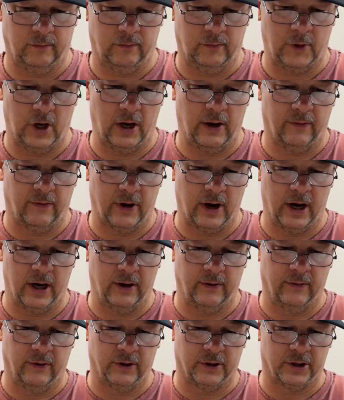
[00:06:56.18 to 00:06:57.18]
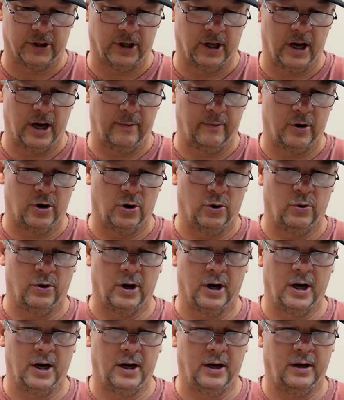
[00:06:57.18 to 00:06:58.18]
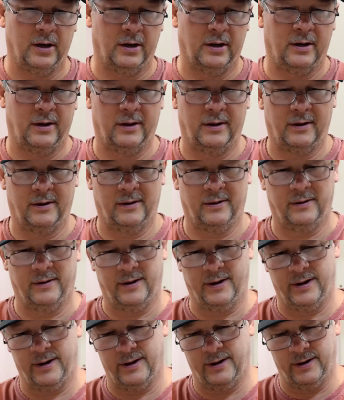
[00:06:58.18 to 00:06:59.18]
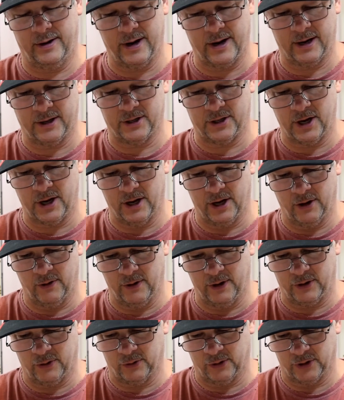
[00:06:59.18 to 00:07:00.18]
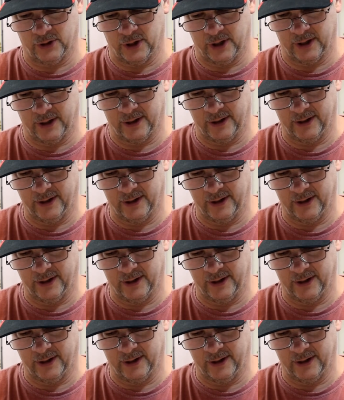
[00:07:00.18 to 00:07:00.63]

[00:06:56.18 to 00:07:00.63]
They have kind of a slime coat on it. And like I said, they're interesting.